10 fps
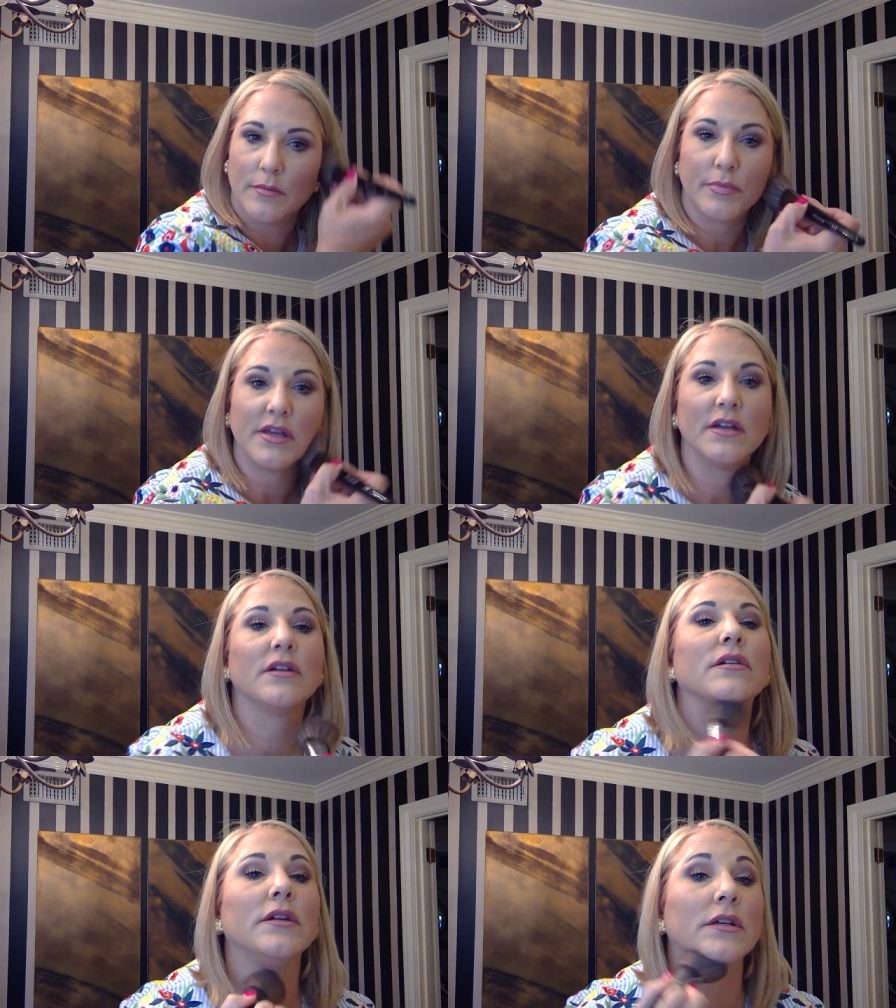and
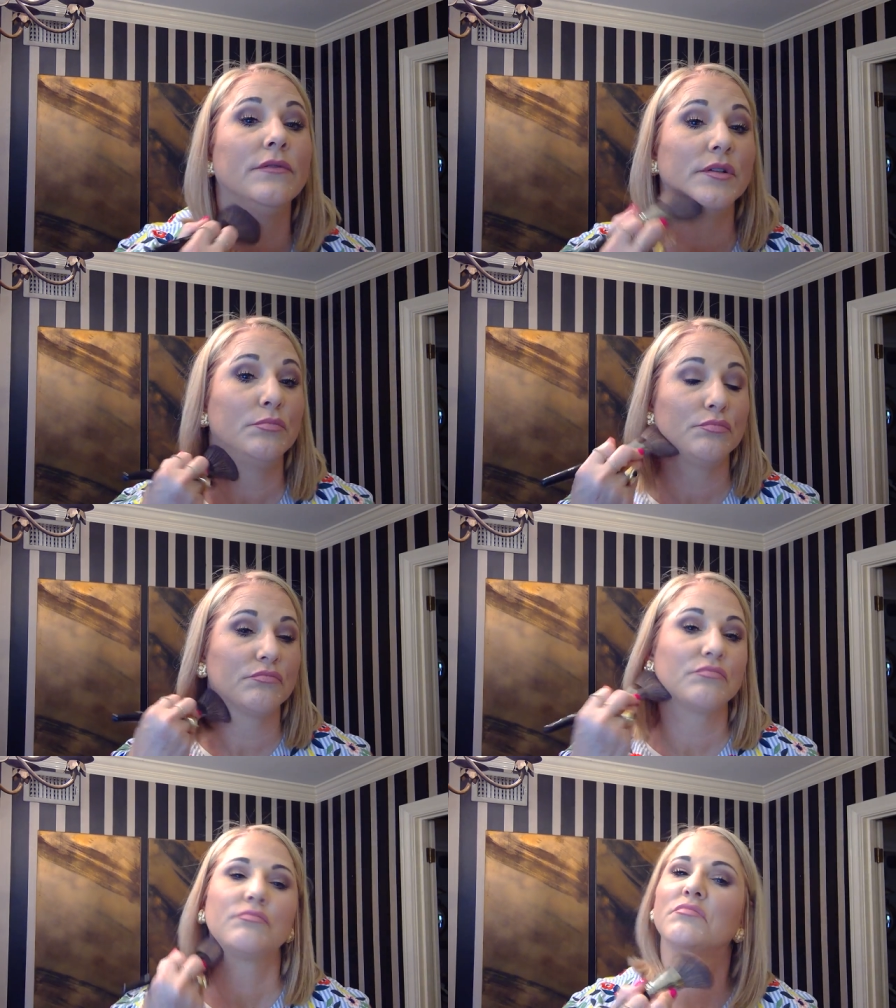peer and even,
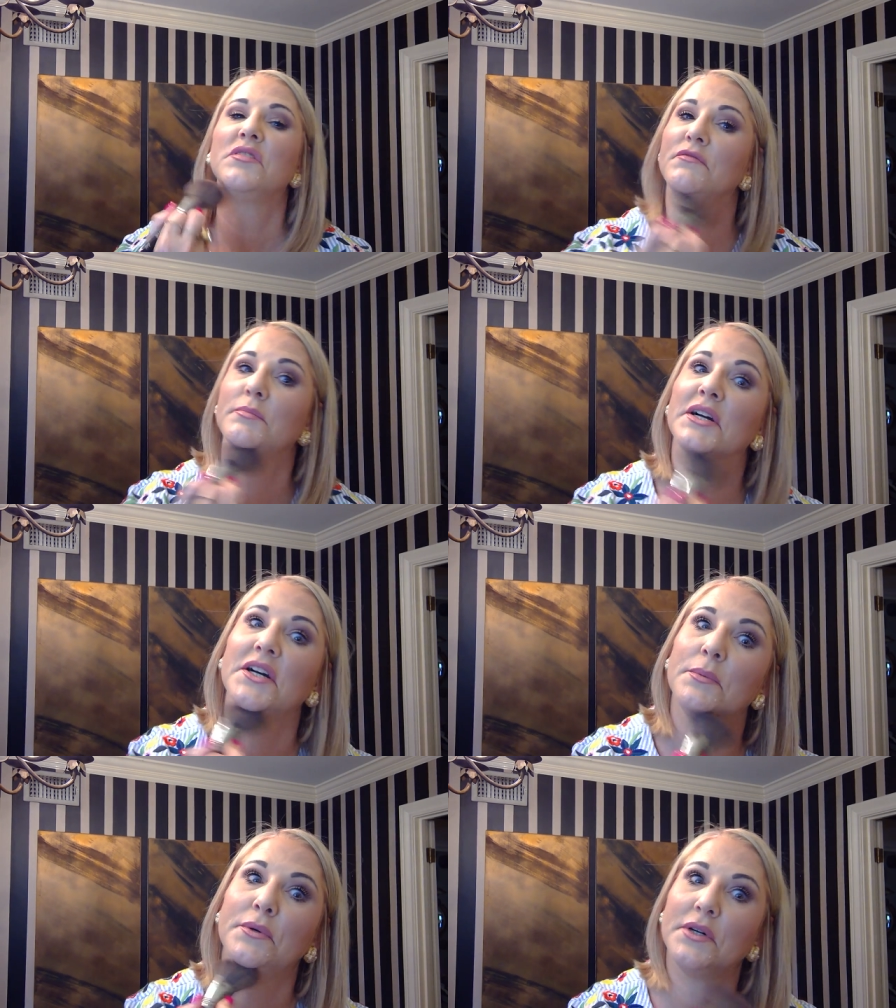even my
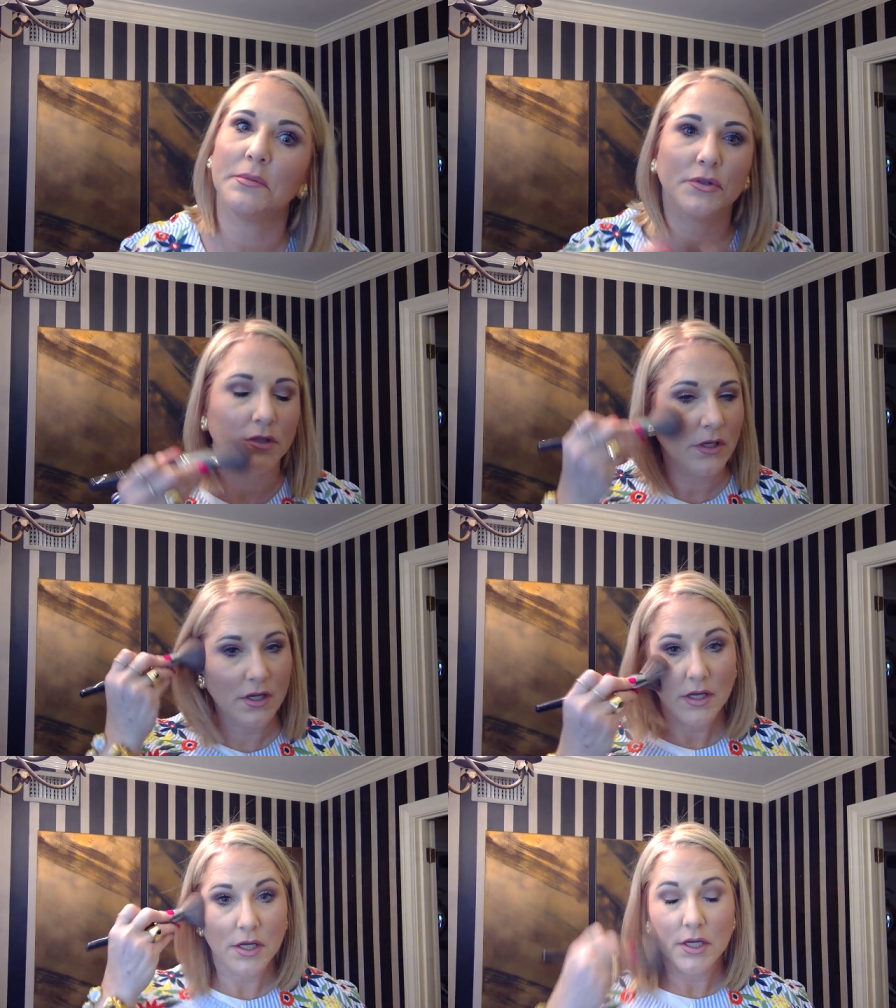gobble wobble.
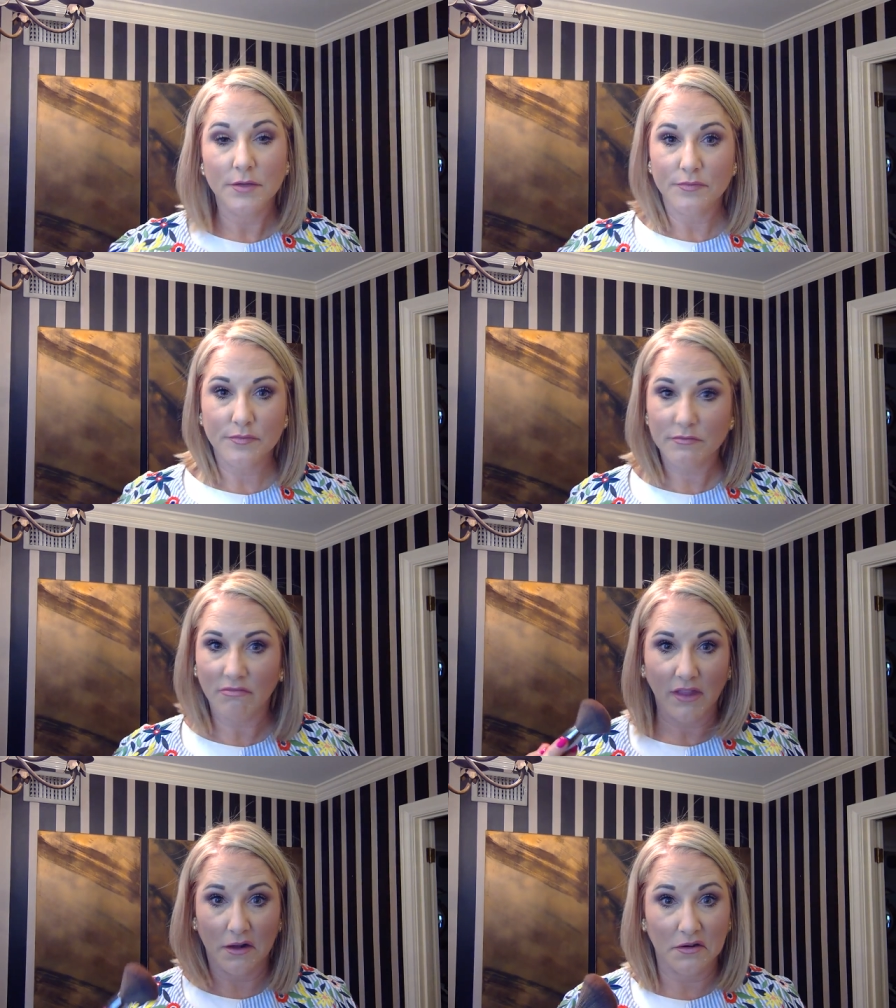
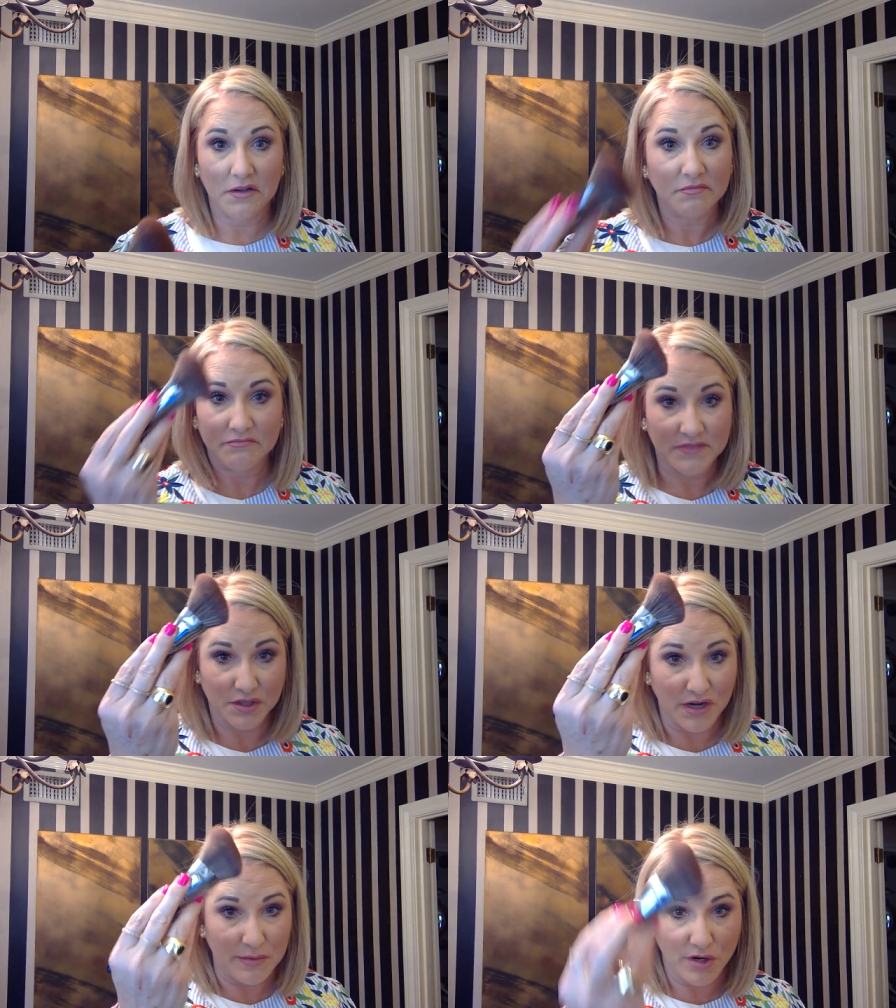I don't know, it's a
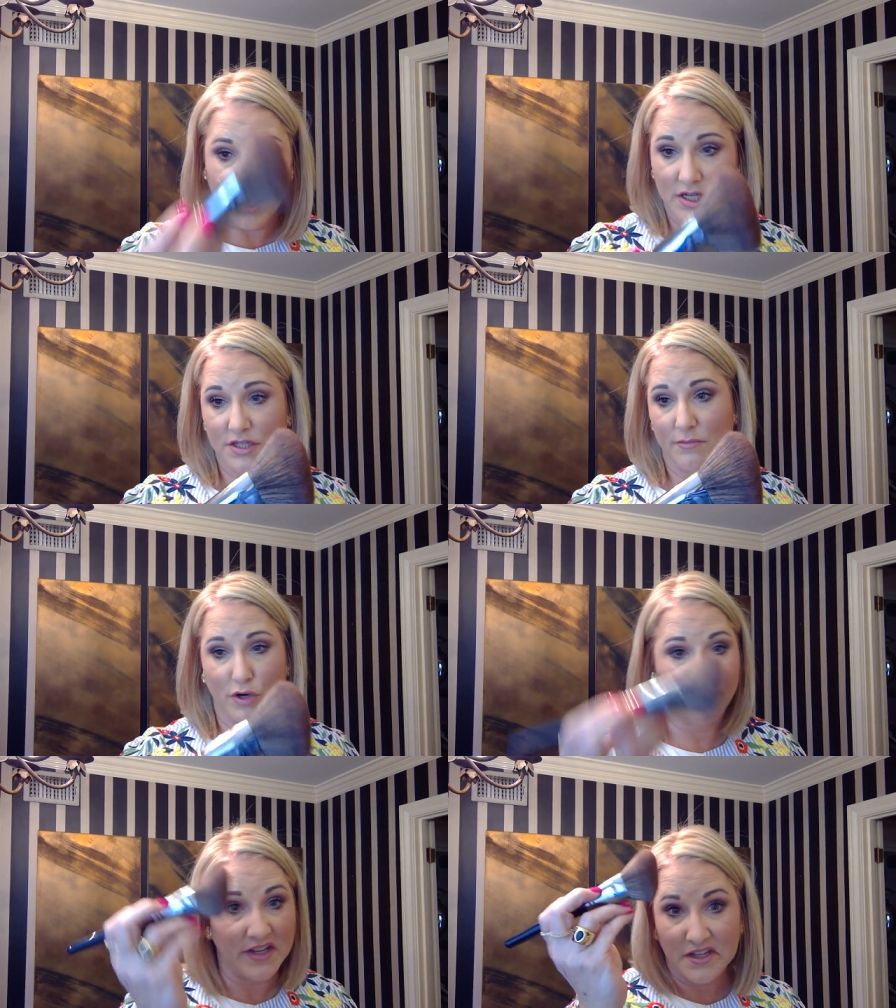great brush, the
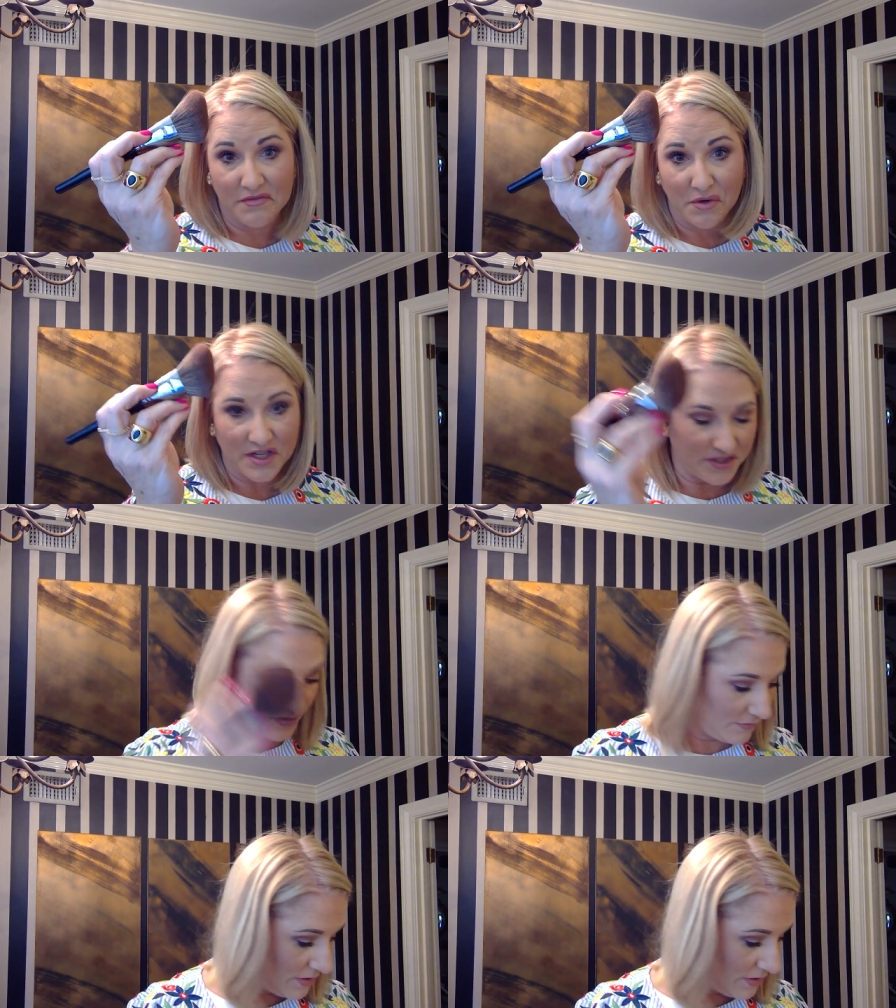Morphe E forty-two.